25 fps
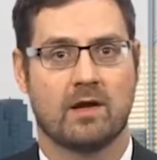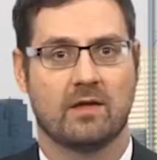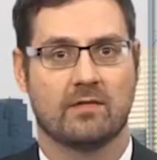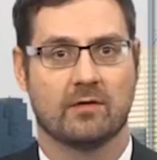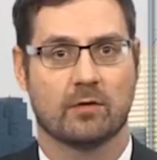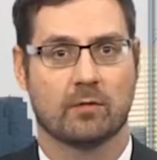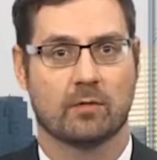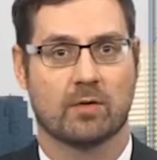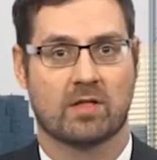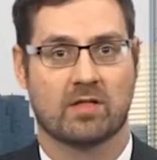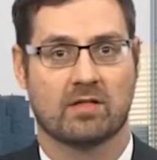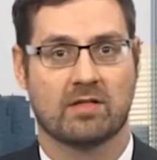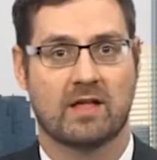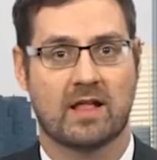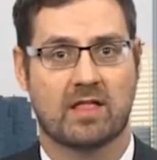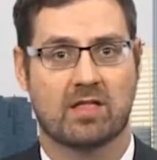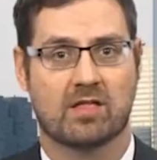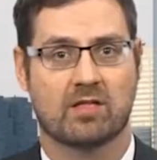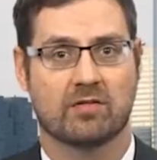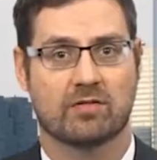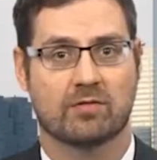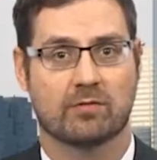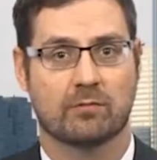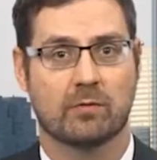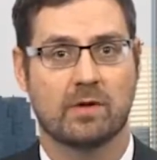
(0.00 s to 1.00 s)
There was less
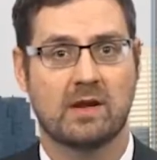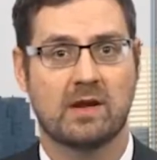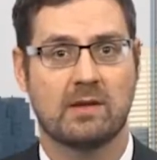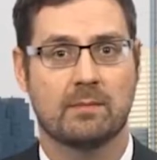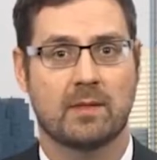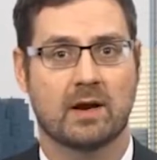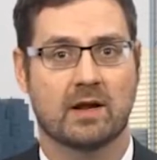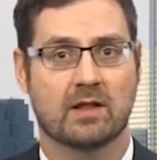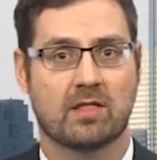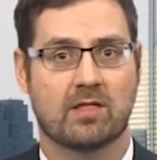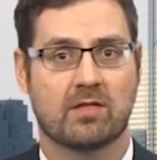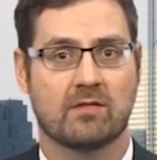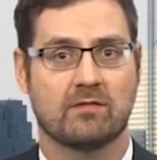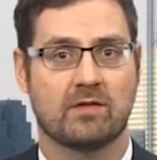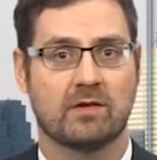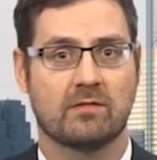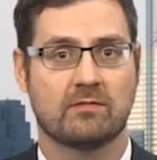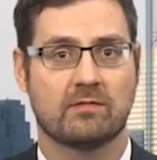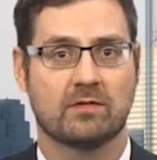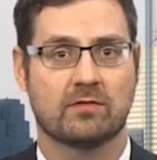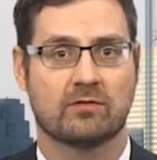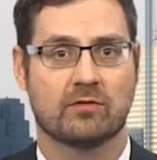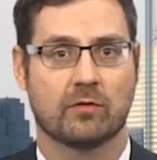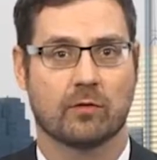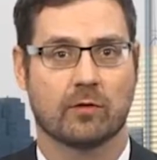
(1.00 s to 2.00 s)
than 3 months of
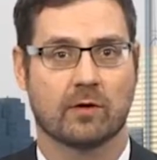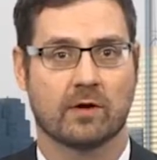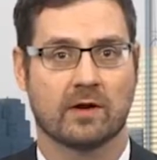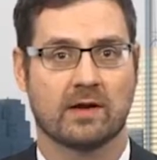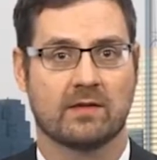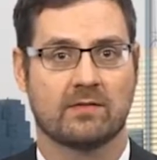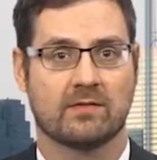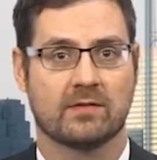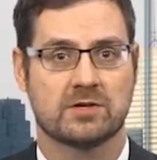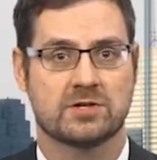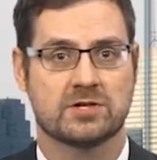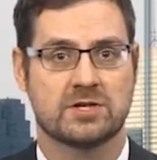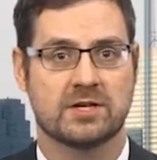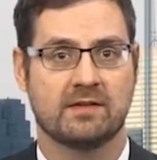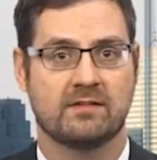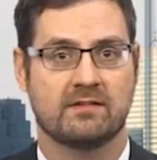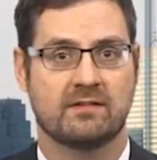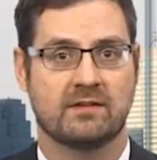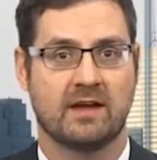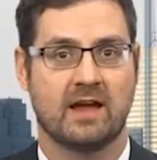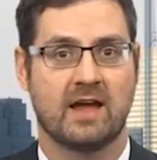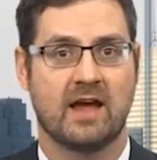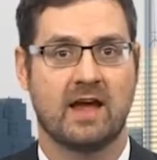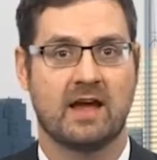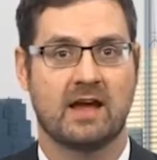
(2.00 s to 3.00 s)
inventory in the
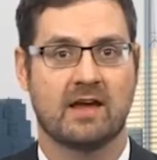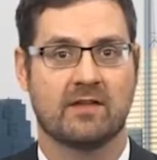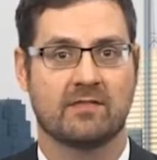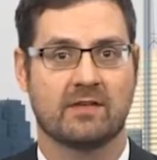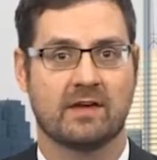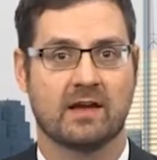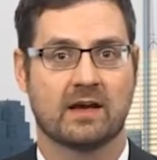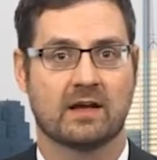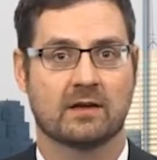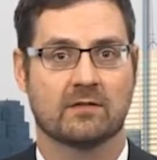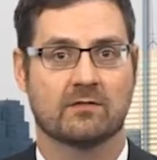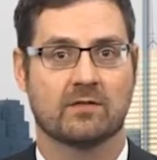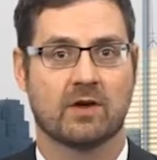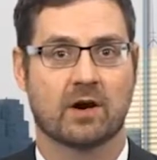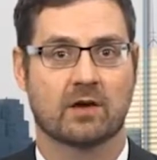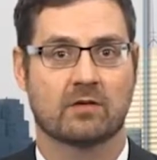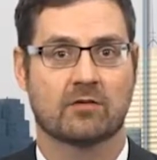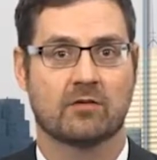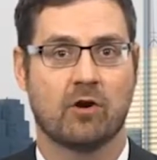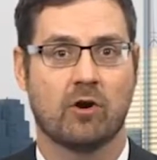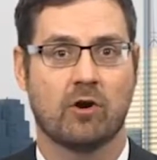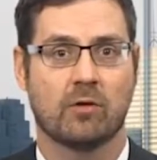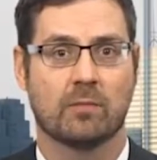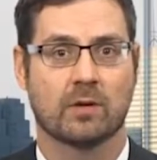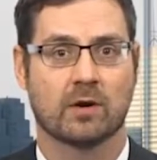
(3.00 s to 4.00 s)
GTA at the end of
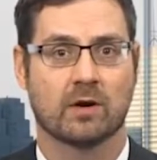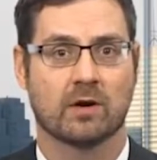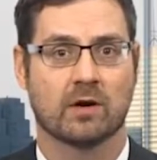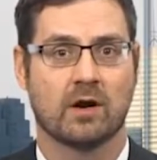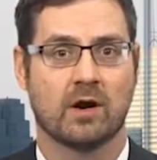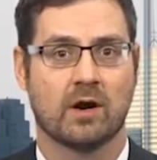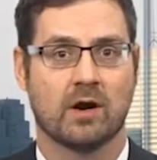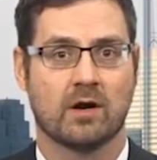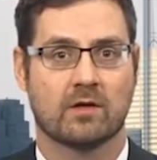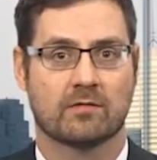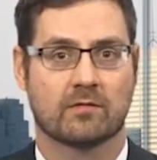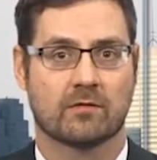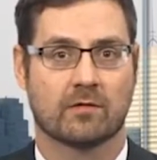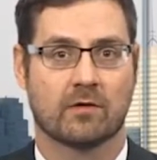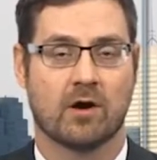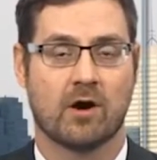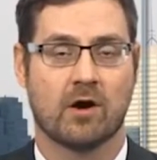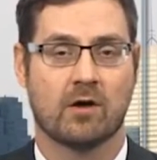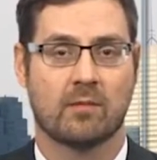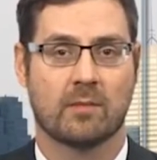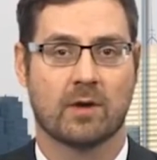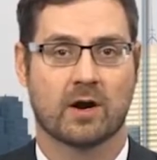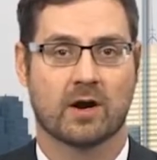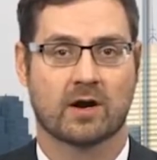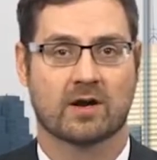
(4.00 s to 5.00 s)
October for
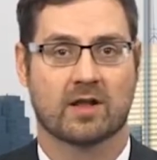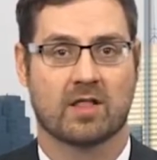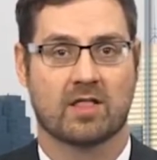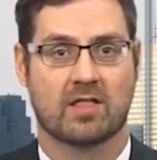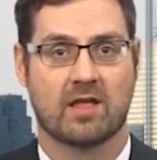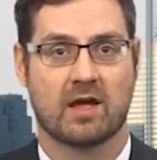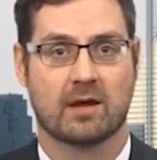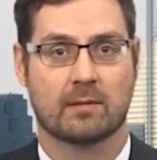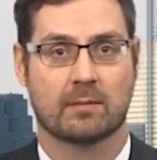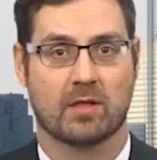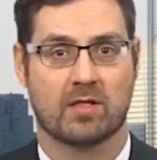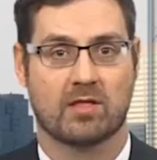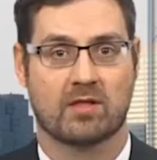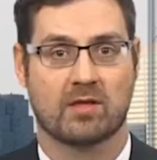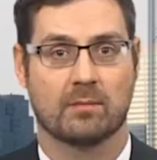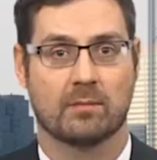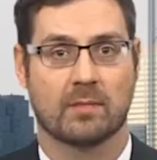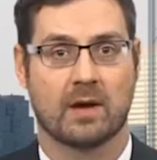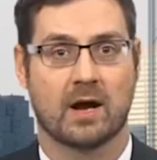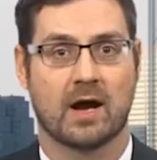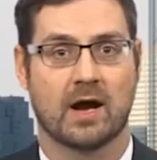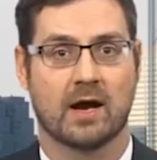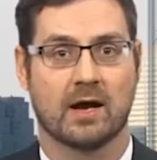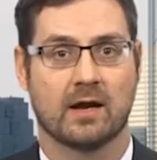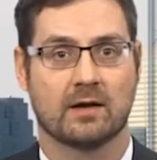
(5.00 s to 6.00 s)
all market segments
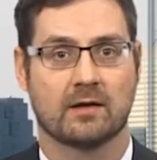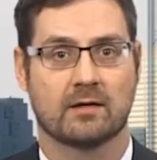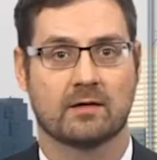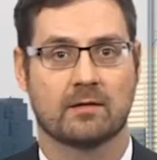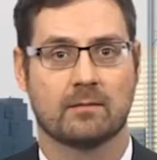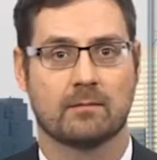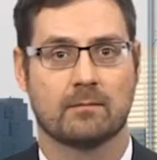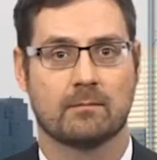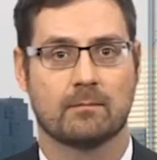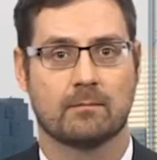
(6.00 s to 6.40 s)
combined.